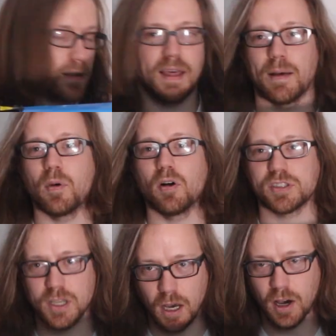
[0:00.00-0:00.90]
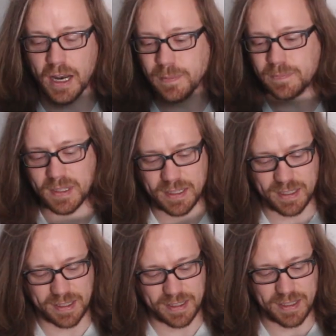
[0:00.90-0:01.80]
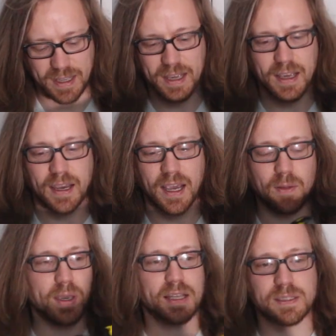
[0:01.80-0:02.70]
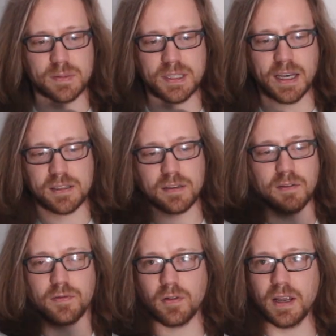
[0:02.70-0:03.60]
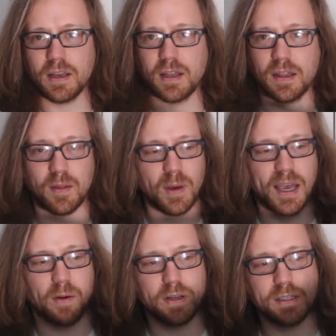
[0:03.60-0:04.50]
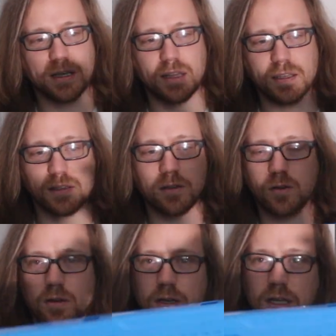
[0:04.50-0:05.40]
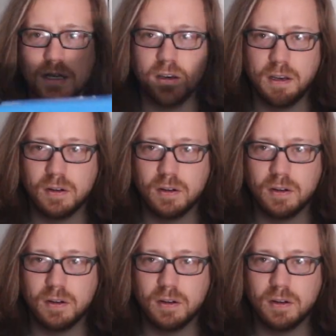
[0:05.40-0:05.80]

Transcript: That ball's gone. And then we got some sights on the front and in the back. We just got these little neon